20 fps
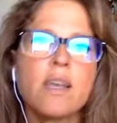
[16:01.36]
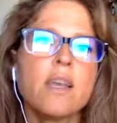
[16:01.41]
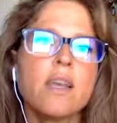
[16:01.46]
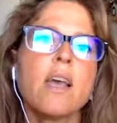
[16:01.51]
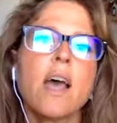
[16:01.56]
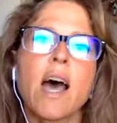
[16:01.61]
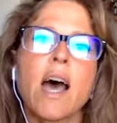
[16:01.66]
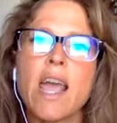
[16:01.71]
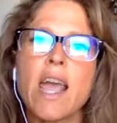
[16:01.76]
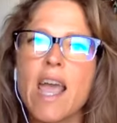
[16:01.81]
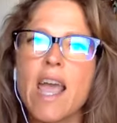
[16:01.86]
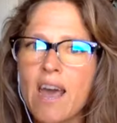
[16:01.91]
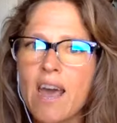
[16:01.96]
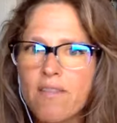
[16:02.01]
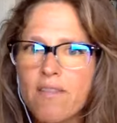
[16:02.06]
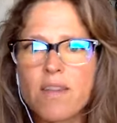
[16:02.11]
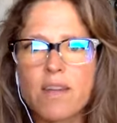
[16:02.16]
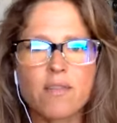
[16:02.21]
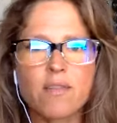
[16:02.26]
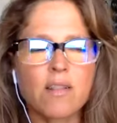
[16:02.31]
I
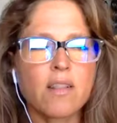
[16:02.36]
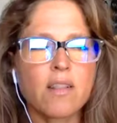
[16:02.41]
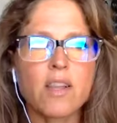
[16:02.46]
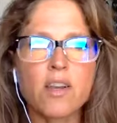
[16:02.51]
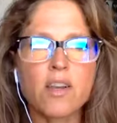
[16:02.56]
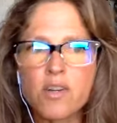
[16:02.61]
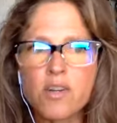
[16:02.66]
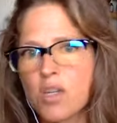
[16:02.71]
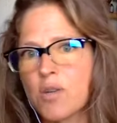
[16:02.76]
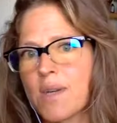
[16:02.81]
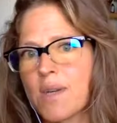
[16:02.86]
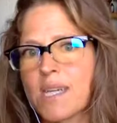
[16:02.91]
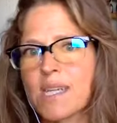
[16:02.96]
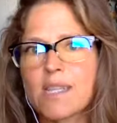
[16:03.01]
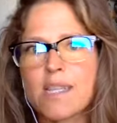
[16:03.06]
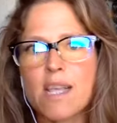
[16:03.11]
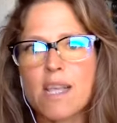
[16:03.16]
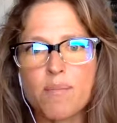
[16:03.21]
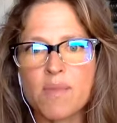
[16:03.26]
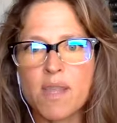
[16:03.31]
haven't learned to
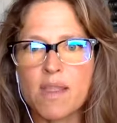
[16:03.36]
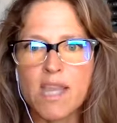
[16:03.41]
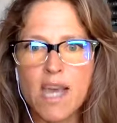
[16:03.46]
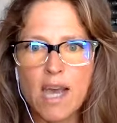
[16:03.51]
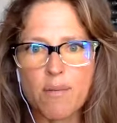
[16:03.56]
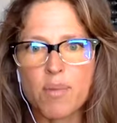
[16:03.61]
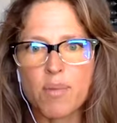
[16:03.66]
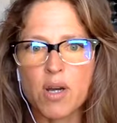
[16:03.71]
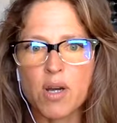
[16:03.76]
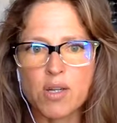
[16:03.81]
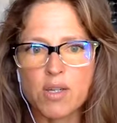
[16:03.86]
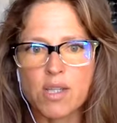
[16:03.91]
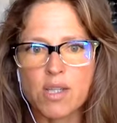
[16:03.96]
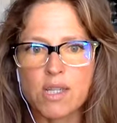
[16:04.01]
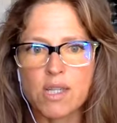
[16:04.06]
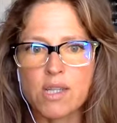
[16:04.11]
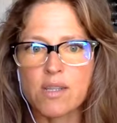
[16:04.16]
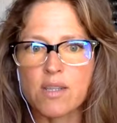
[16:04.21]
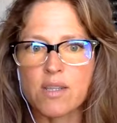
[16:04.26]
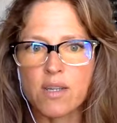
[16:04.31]
accept that that
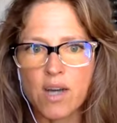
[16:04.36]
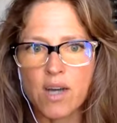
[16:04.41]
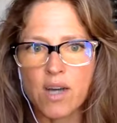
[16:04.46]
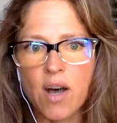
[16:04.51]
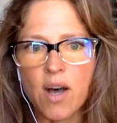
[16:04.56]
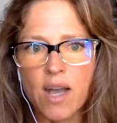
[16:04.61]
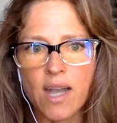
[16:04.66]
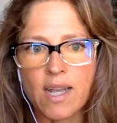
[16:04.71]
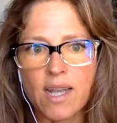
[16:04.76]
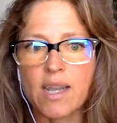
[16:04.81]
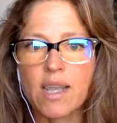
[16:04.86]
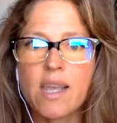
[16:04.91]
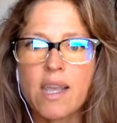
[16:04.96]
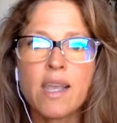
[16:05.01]
person is gone.